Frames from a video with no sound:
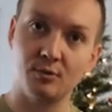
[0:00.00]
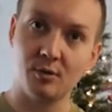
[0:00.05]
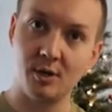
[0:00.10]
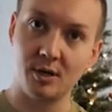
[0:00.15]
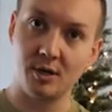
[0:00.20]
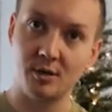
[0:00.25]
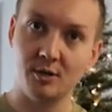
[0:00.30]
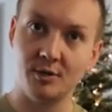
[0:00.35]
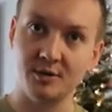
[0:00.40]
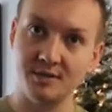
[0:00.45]

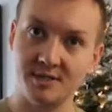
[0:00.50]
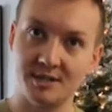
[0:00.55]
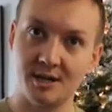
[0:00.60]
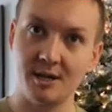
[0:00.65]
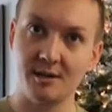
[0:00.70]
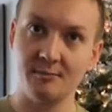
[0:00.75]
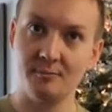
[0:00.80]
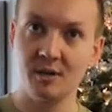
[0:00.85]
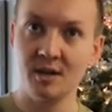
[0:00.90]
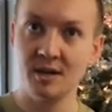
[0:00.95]
running all the
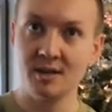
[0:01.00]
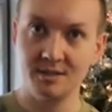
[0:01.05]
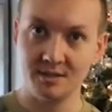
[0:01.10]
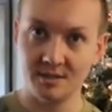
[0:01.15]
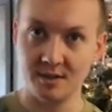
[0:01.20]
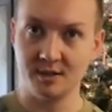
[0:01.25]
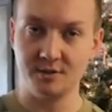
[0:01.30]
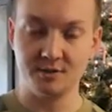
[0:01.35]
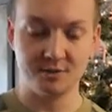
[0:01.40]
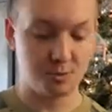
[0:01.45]
time, it's
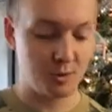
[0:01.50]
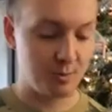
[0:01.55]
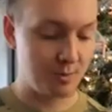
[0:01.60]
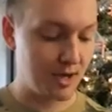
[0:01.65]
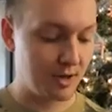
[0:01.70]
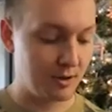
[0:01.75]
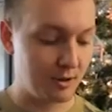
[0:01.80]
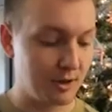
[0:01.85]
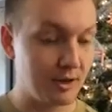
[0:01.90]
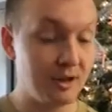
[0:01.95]
going to use more
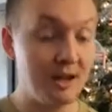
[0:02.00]
power.